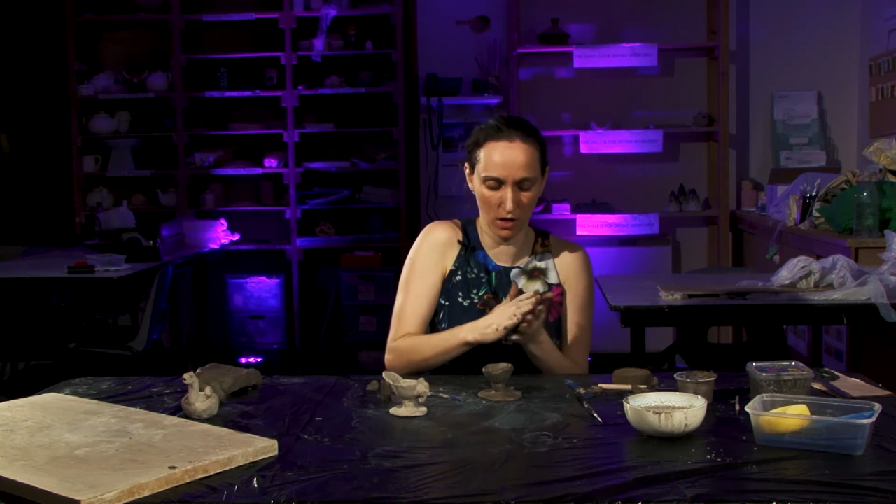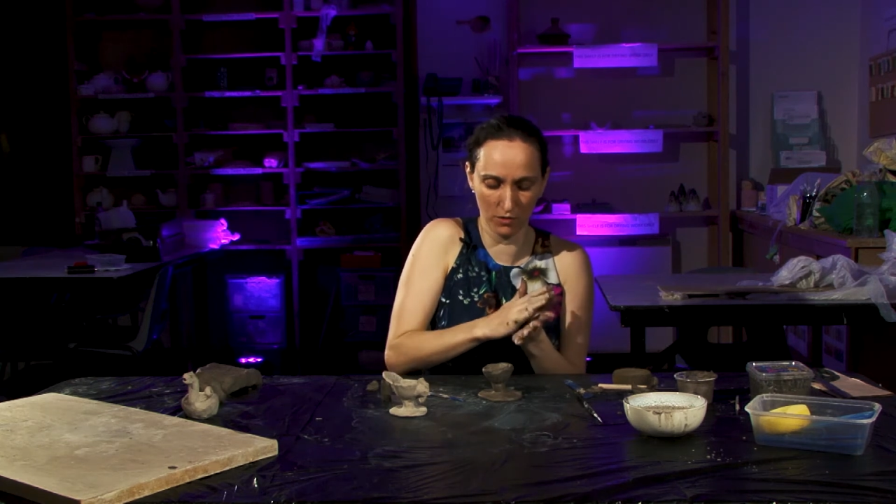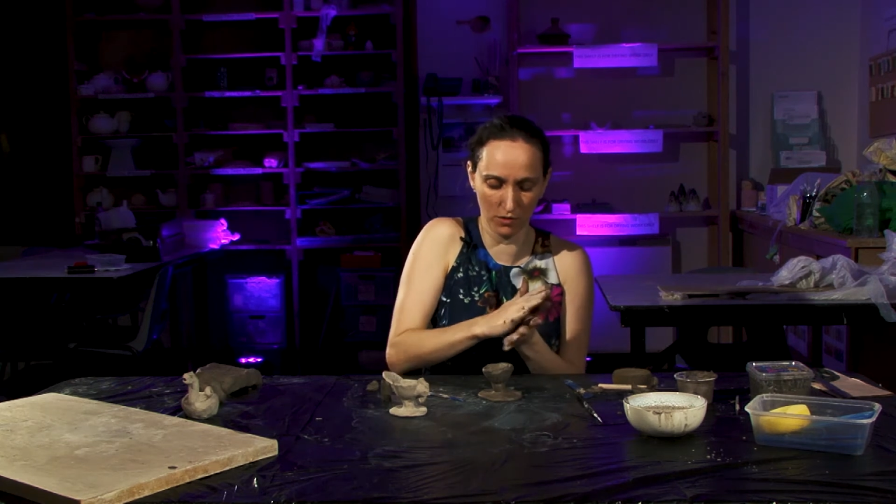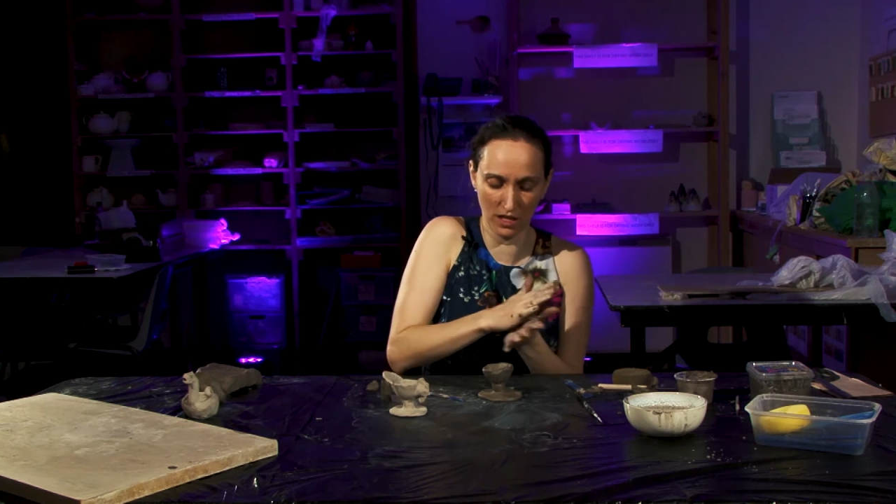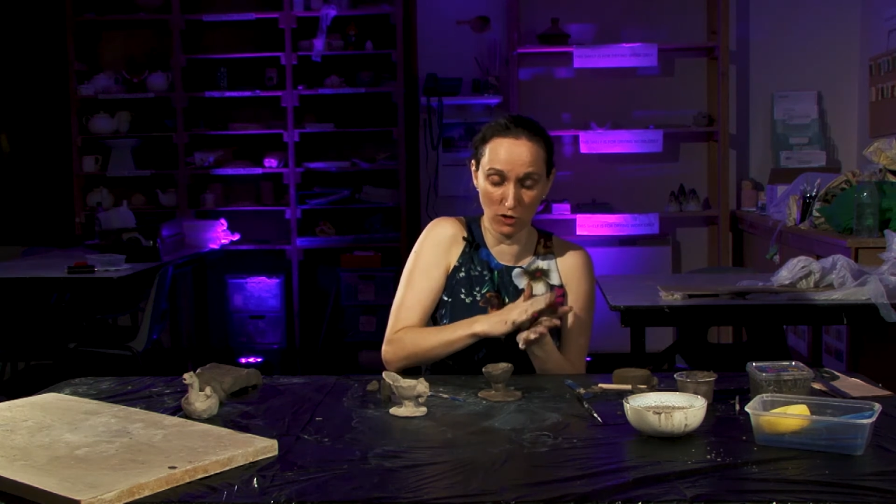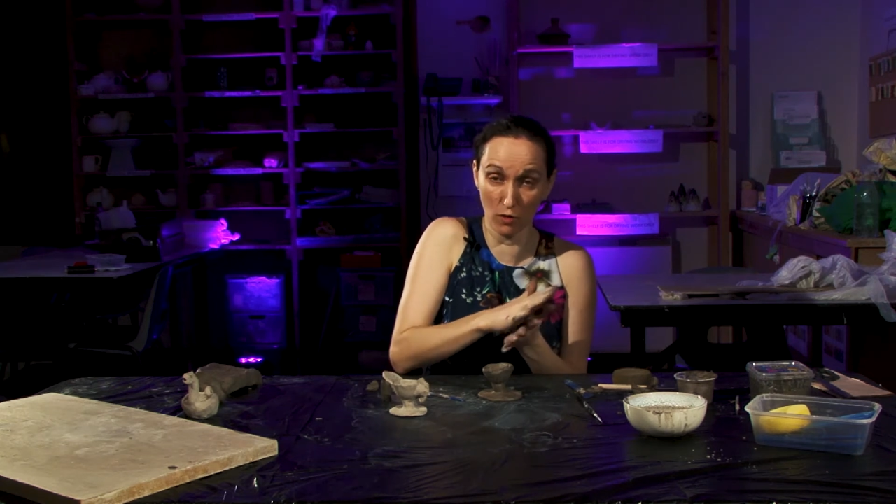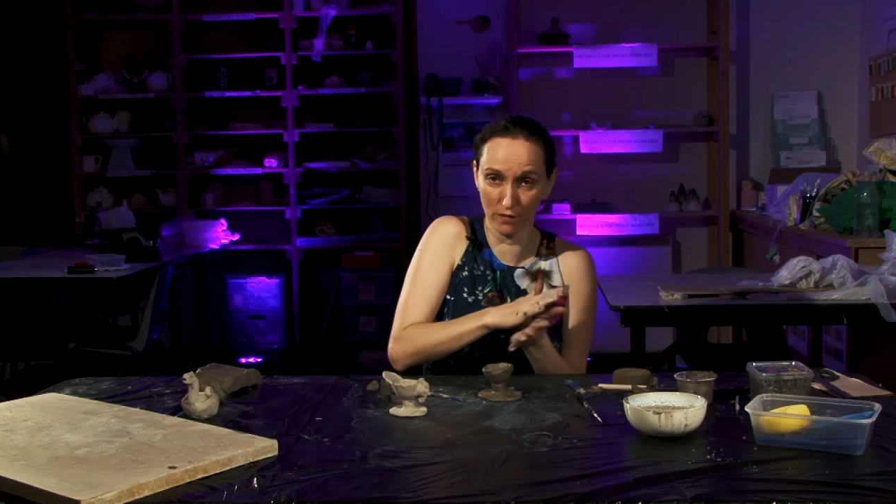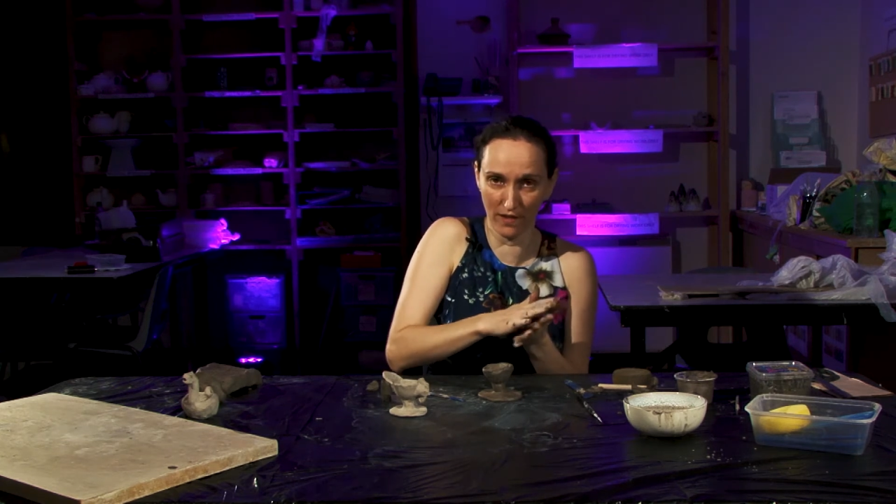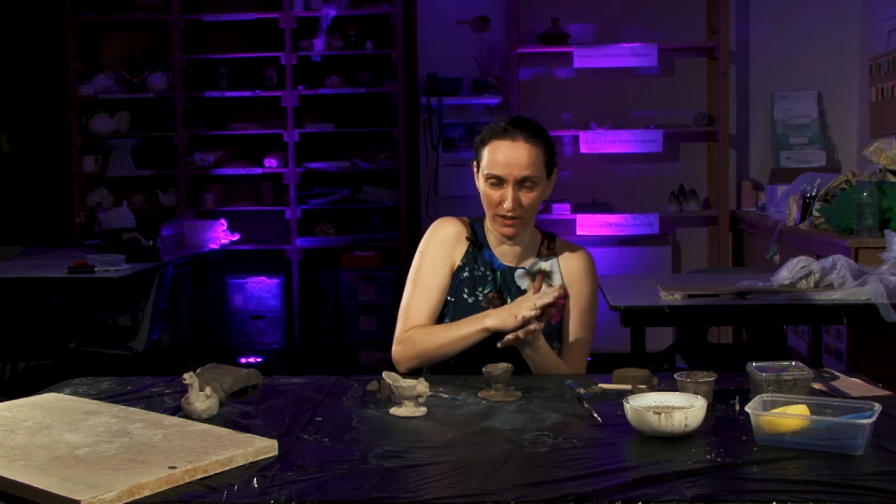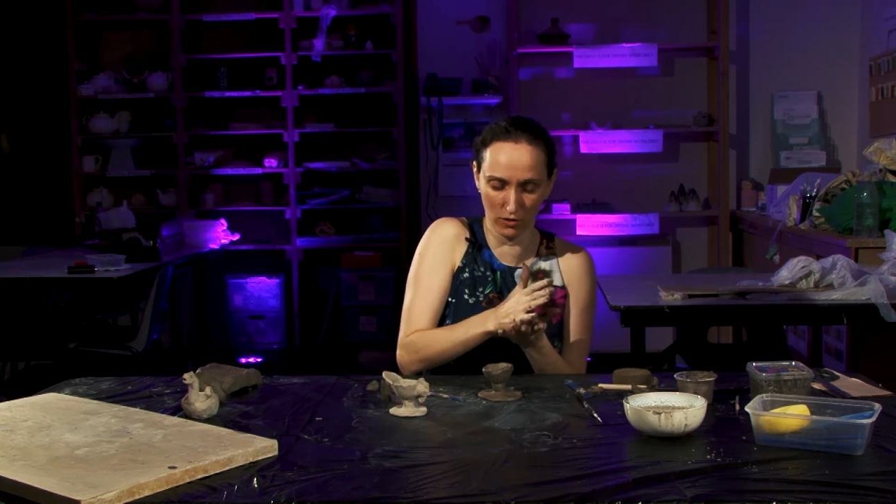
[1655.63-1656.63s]
other than your
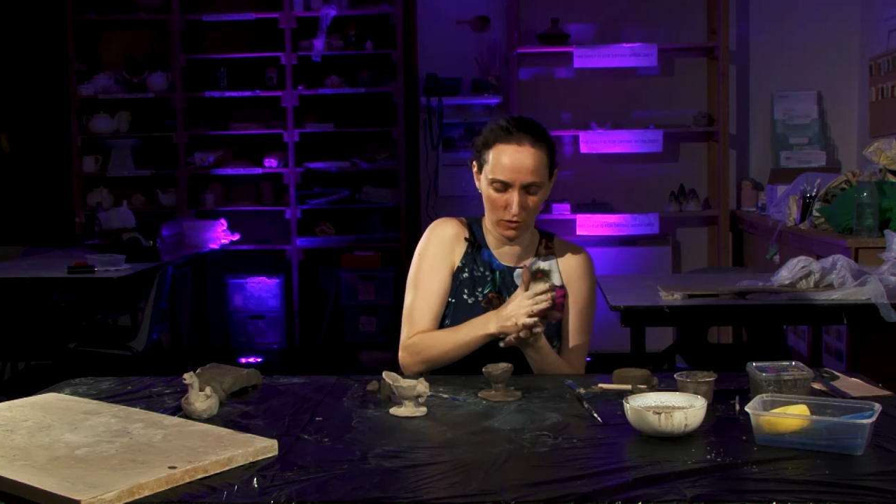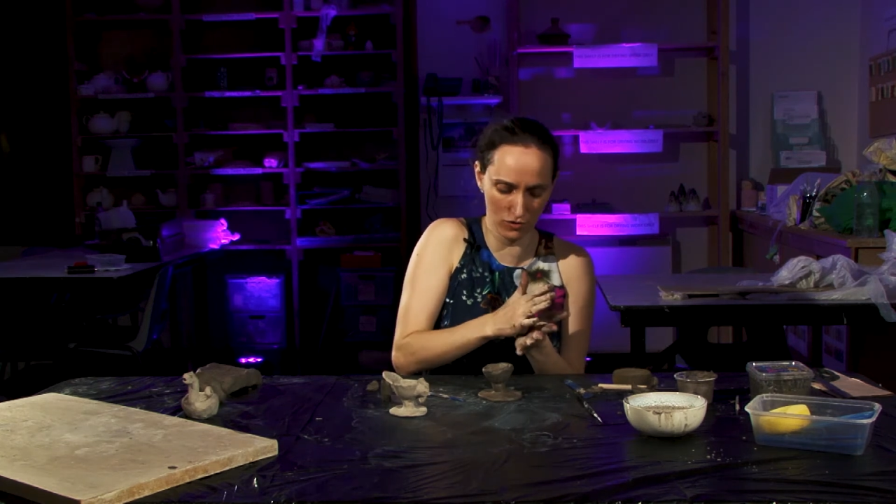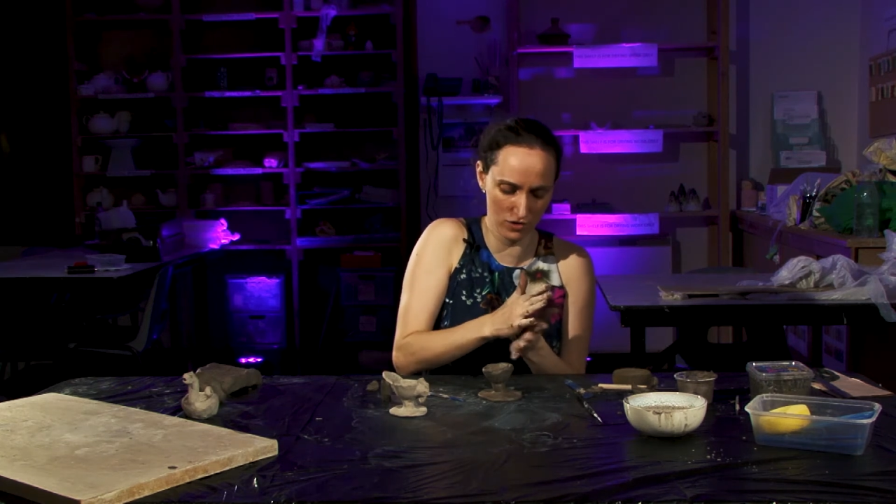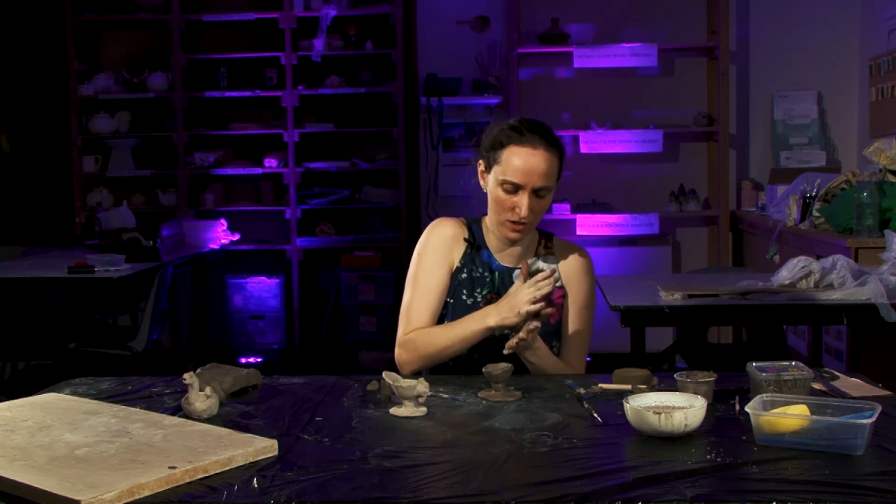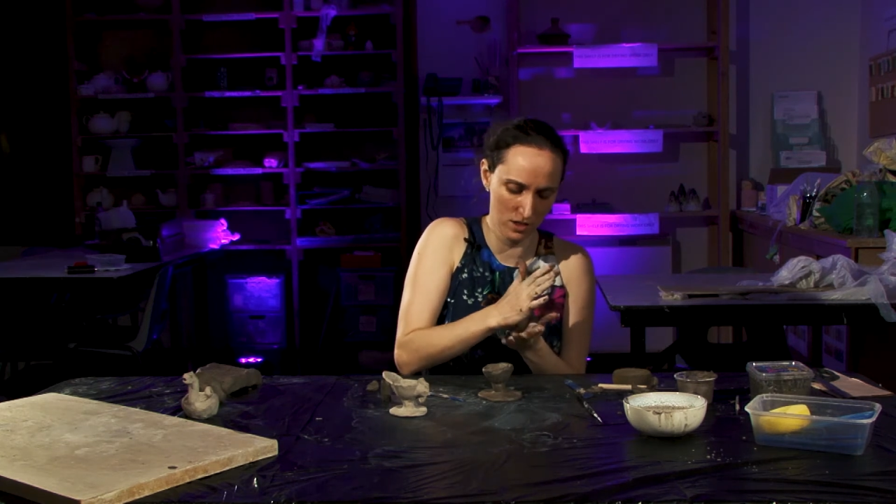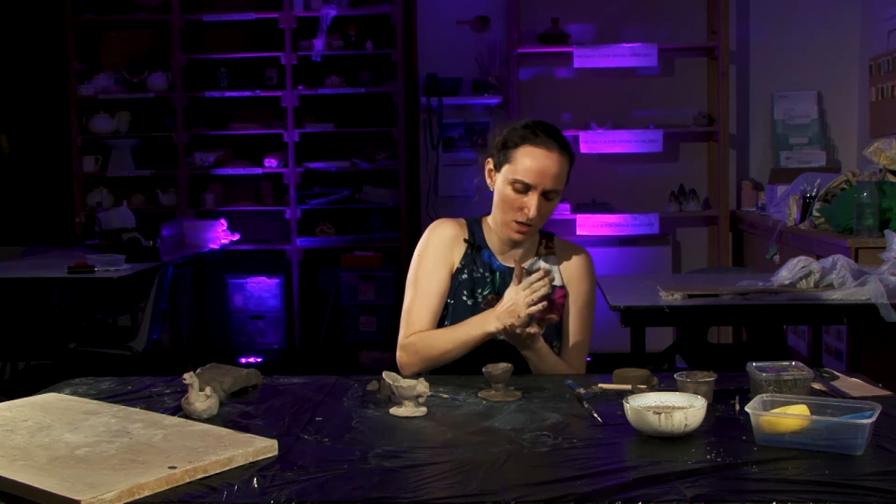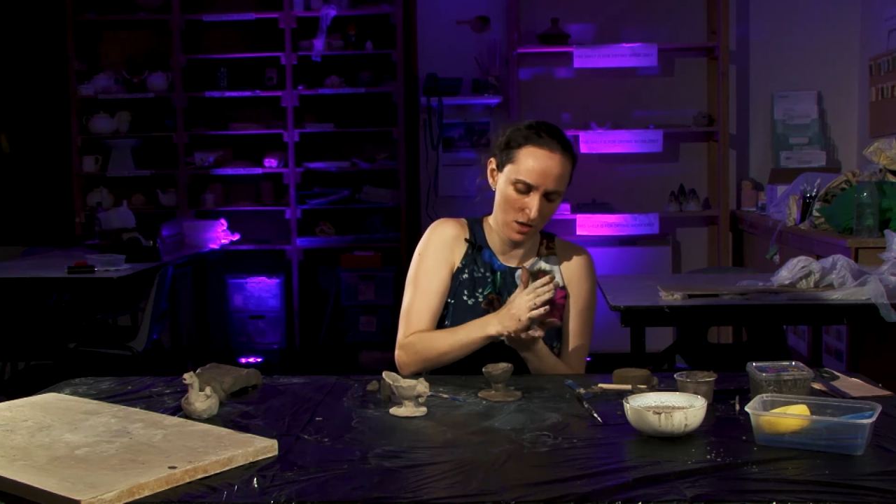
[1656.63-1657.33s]
fingers